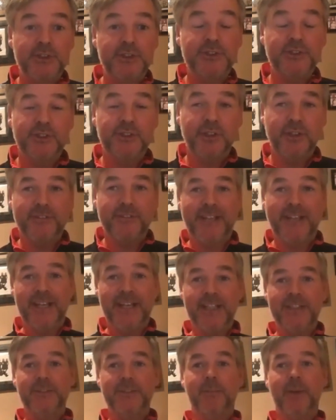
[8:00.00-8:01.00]

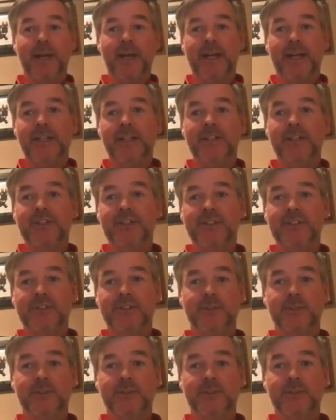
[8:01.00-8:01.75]
certification behind us,